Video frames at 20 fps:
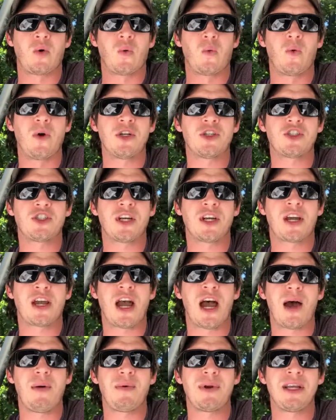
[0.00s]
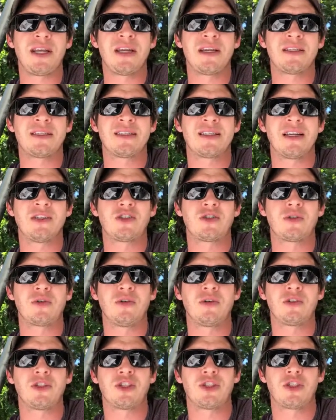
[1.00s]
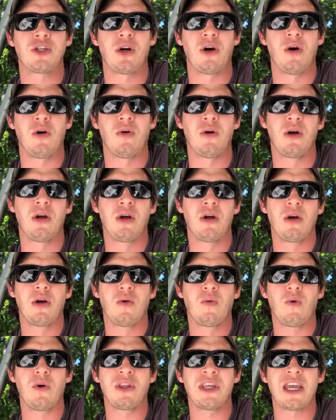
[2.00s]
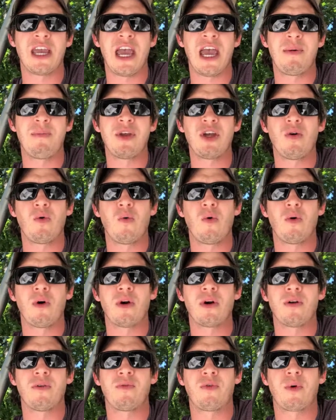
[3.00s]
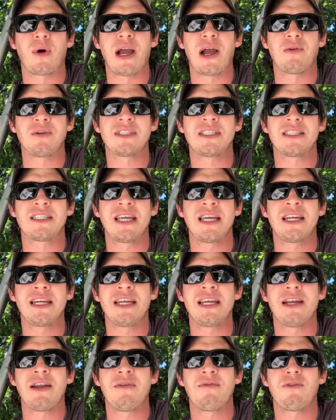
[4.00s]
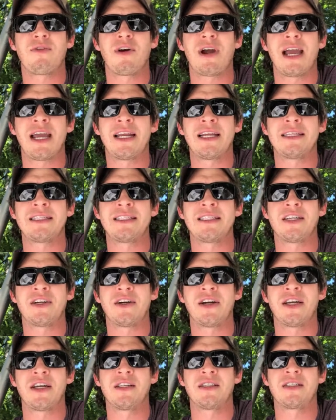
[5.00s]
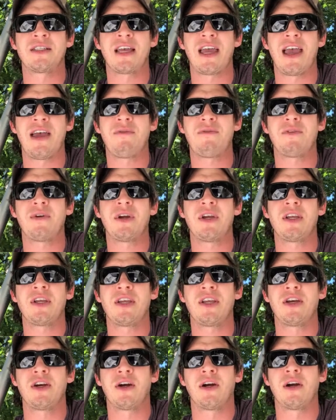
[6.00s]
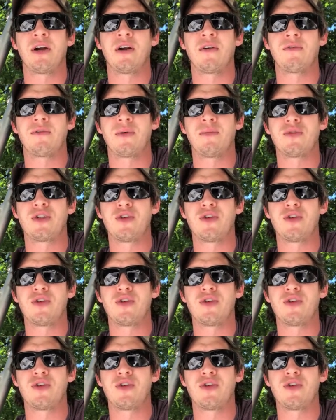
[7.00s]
Which Comedy Central show won the Emmy Award for Outstanding Variety Series every year from